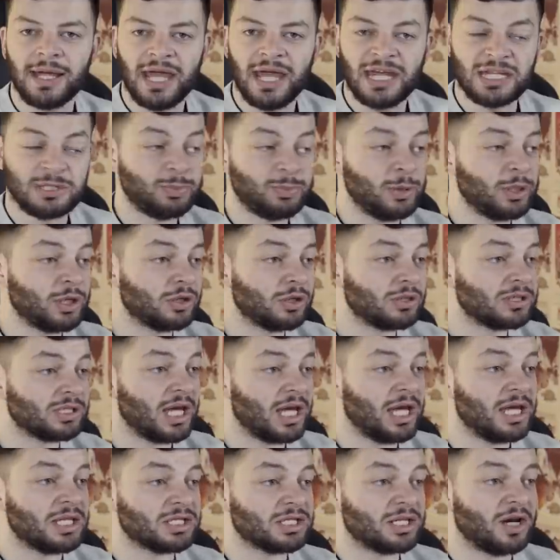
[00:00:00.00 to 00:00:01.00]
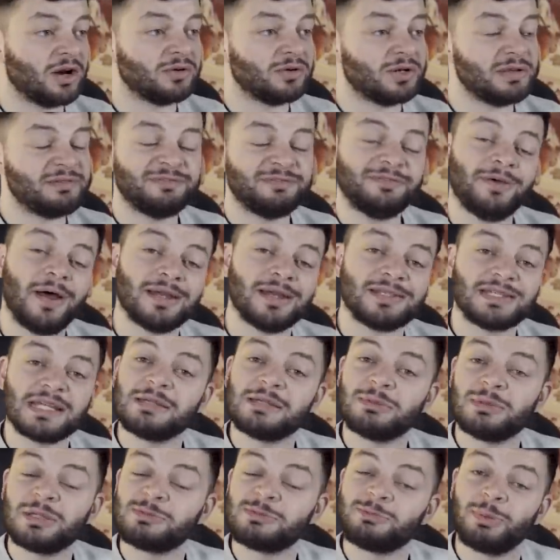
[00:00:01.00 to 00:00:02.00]
it's because it's currently
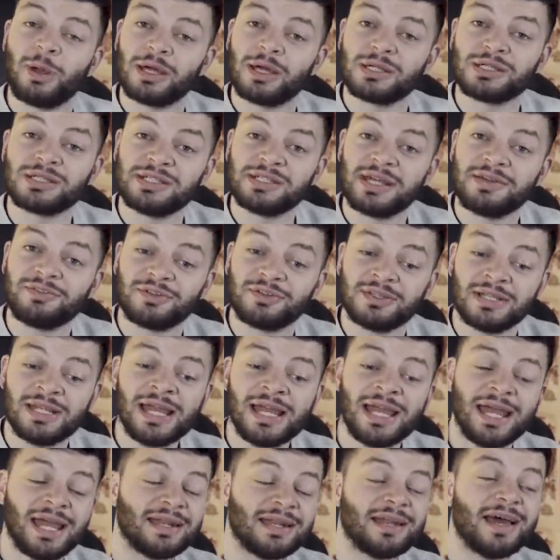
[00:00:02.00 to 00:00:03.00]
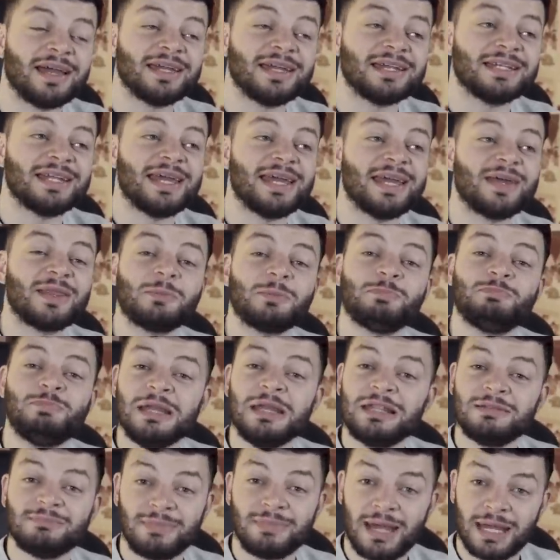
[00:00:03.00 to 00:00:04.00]
13 minutes past 7 and I can hear the
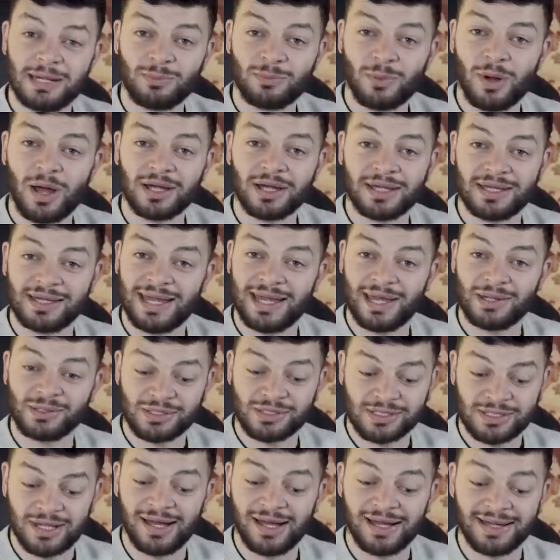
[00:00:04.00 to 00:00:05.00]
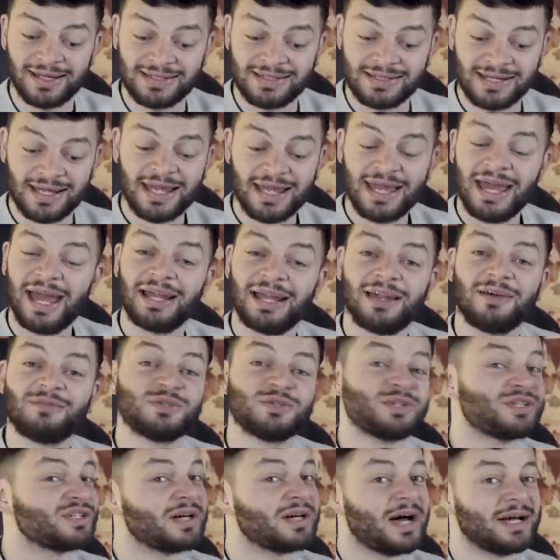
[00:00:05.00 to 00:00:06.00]
bin men working outside. And I've
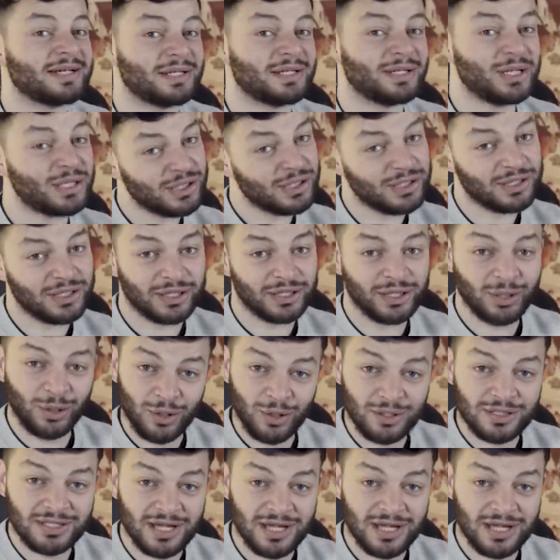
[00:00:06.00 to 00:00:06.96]
decided this is a good